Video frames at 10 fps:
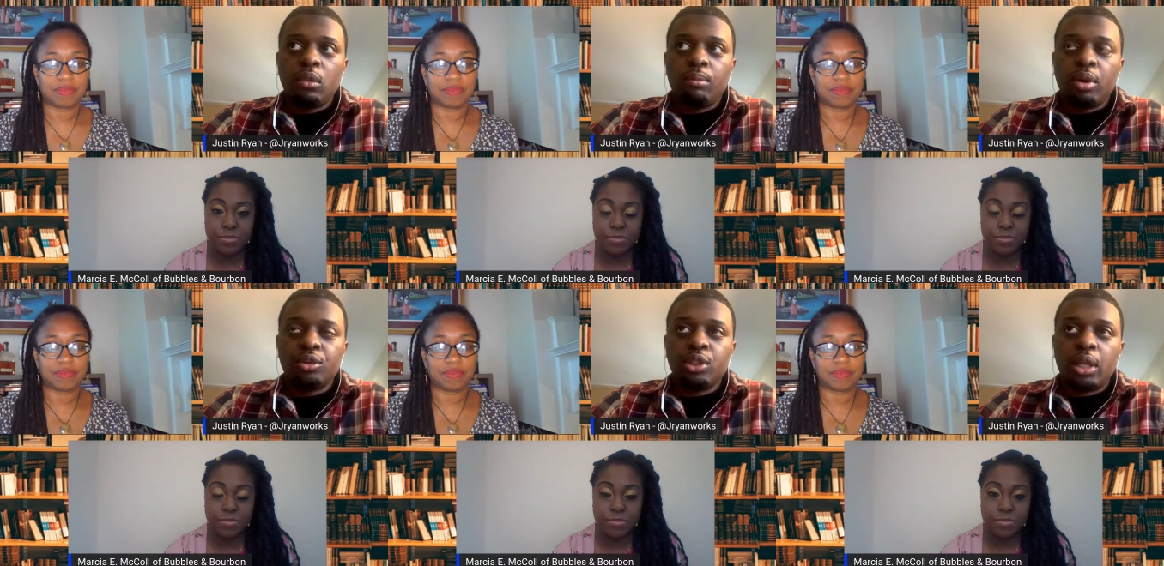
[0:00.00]
Speaker 1: the
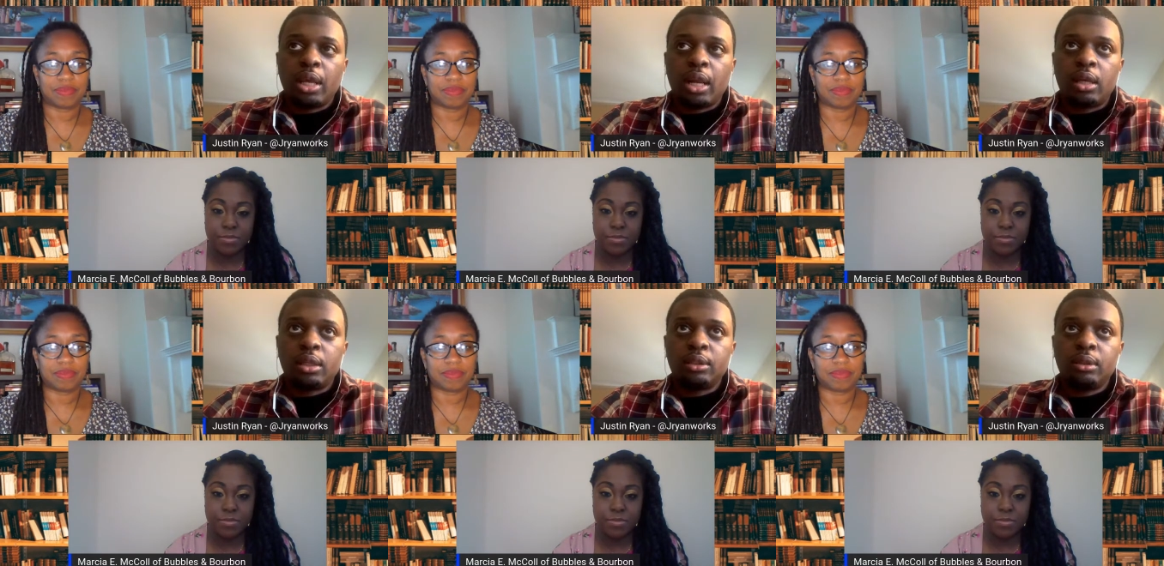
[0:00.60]
person that
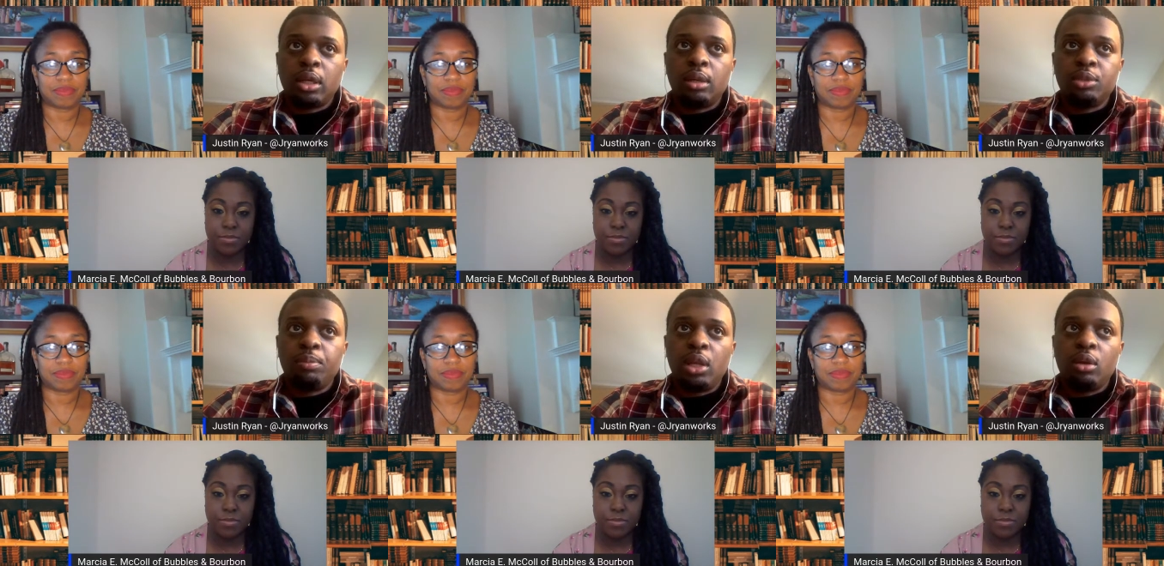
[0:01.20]
I uh,
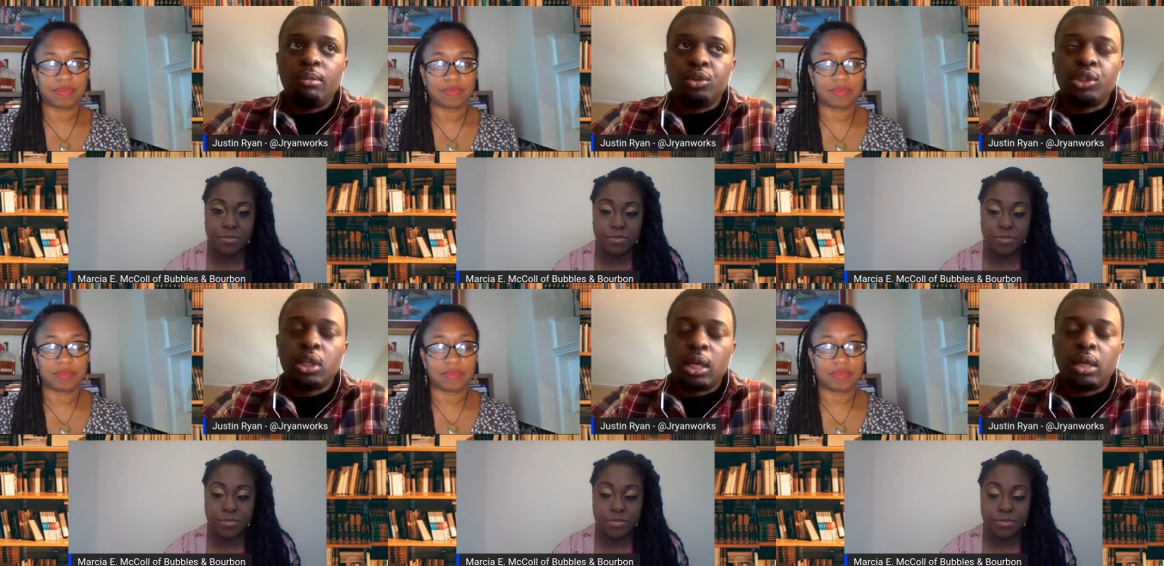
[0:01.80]
spend
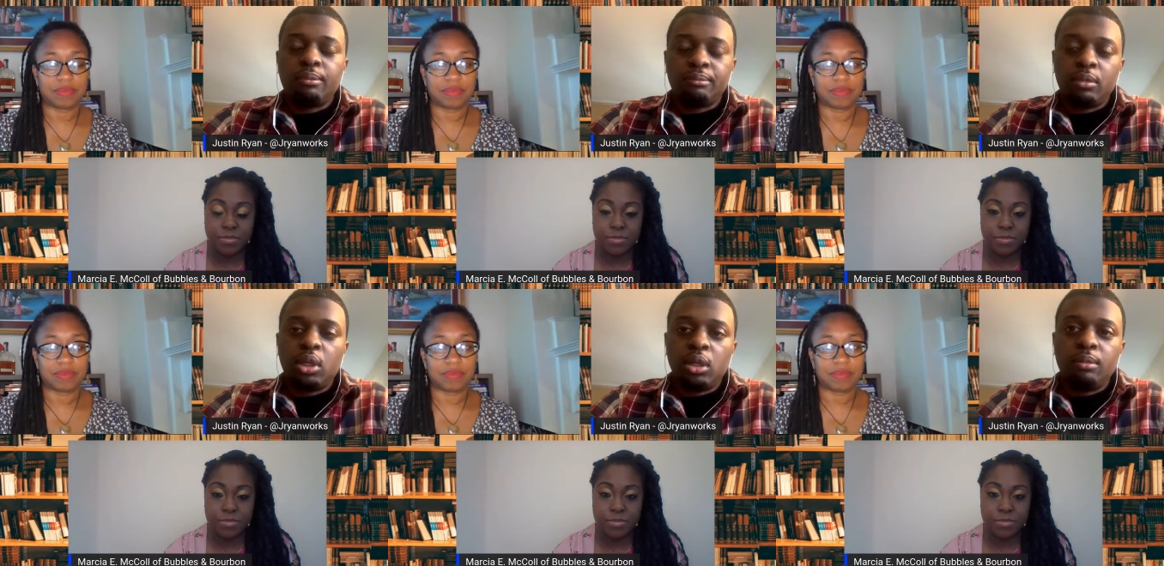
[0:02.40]
the most time
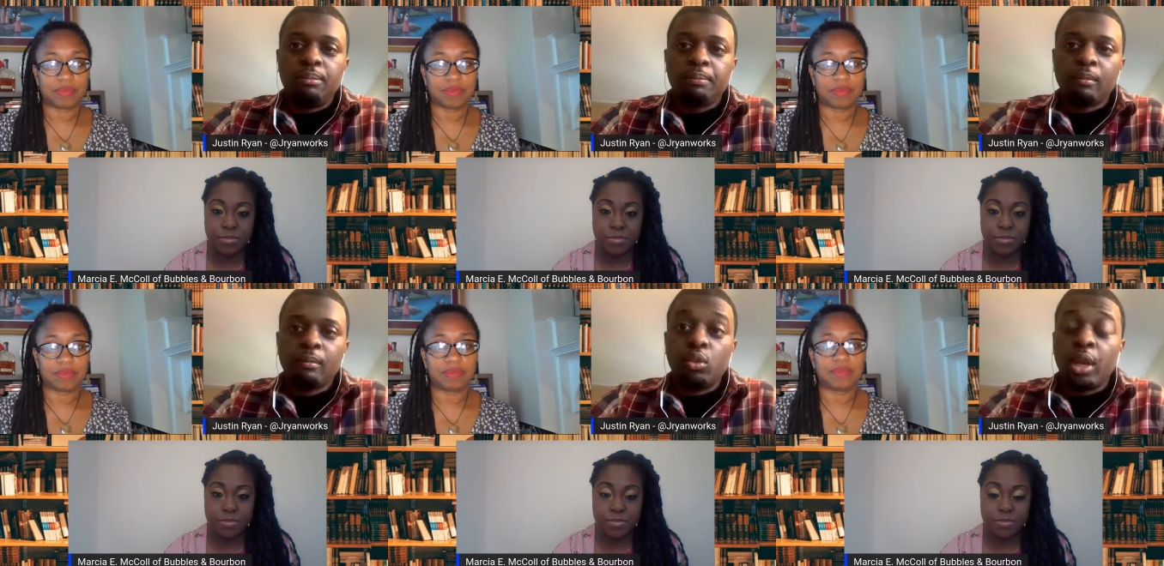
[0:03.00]
um,
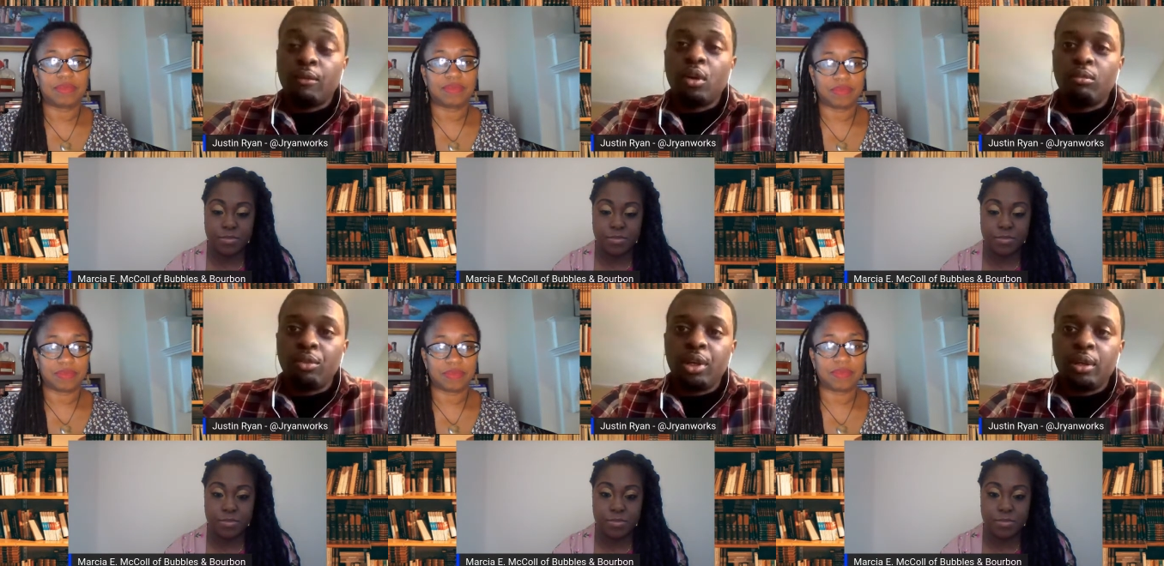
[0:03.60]
whenever
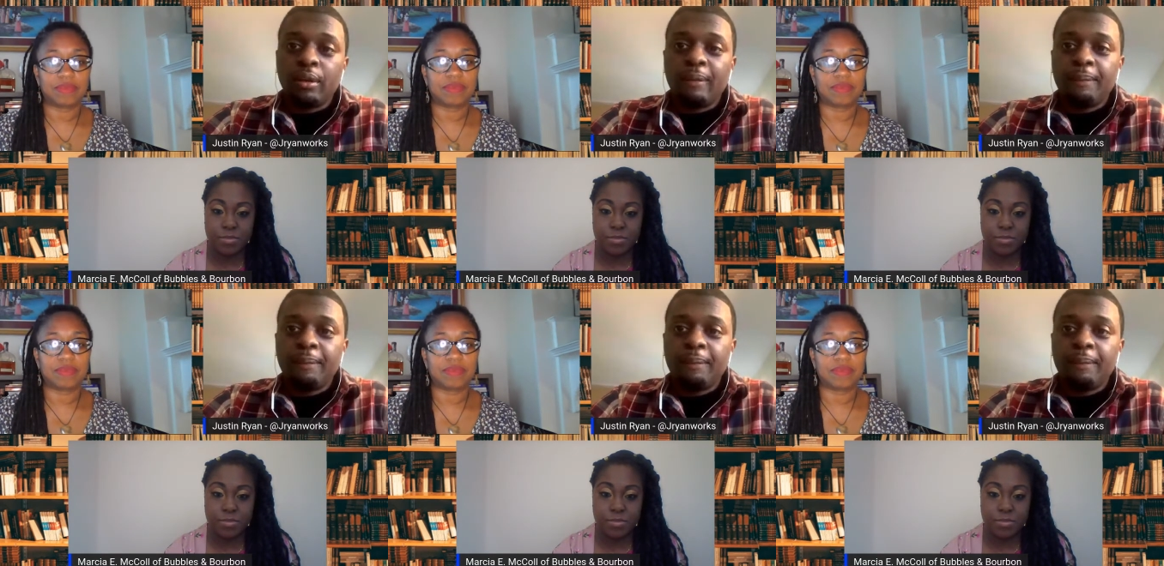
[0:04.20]
I'm reading.